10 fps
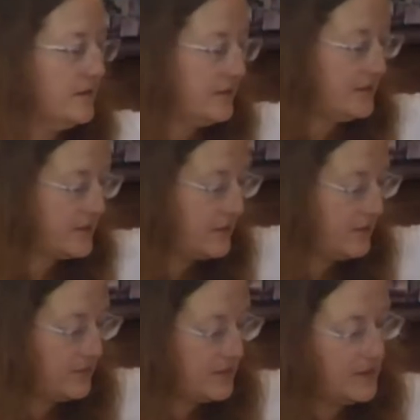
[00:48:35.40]
Let's
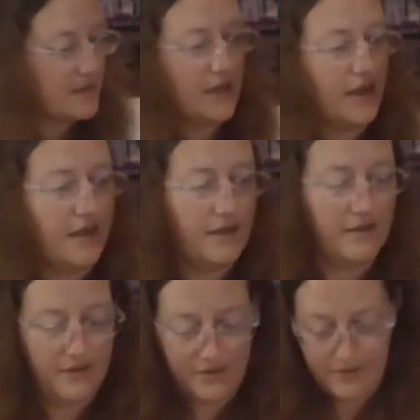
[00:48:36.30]
go with this guy.
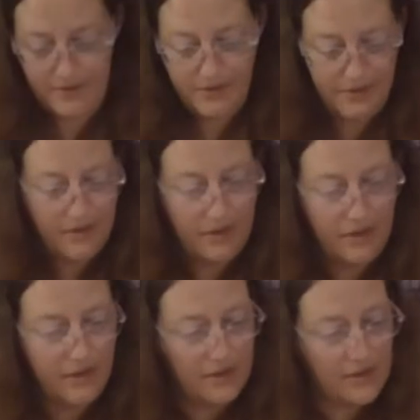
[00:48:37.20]

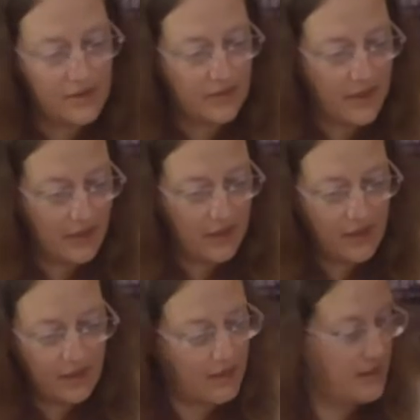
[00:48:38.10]
So I
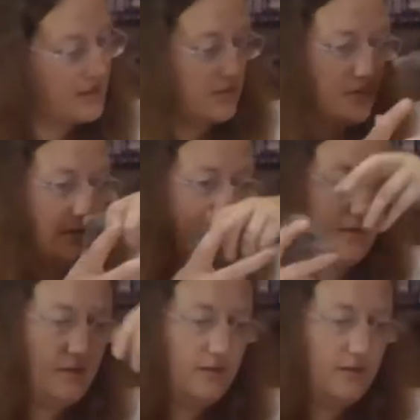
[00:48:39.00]
think this one